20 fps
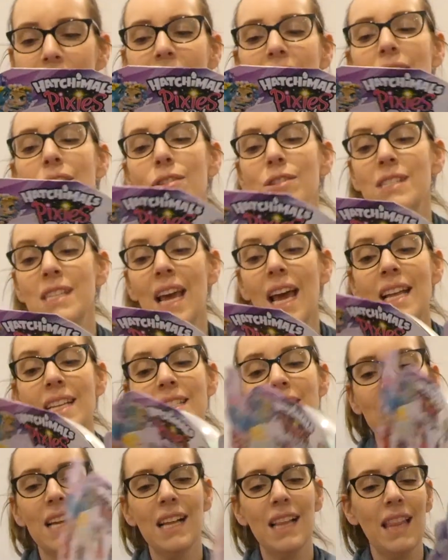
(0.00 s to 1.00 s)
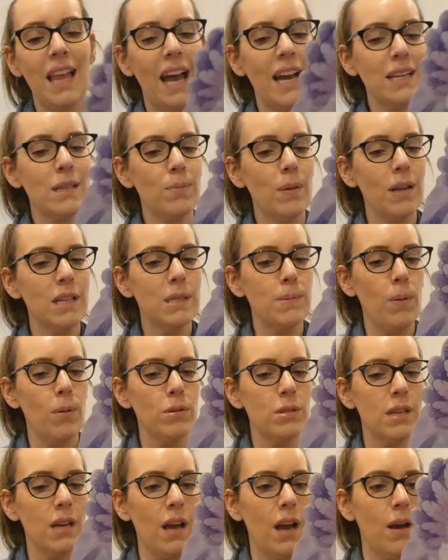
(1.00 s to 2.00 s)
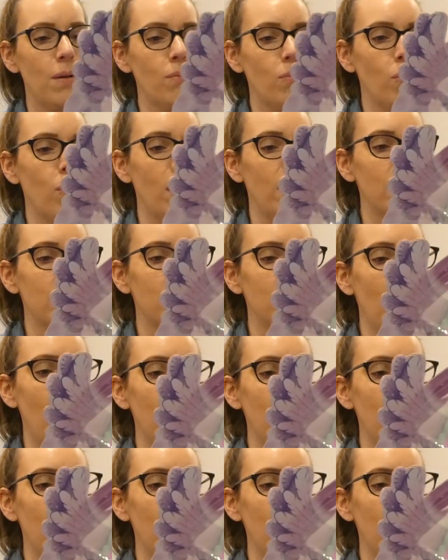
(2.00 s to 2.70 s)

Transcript: there's 10 to collect, but it's supposed to come with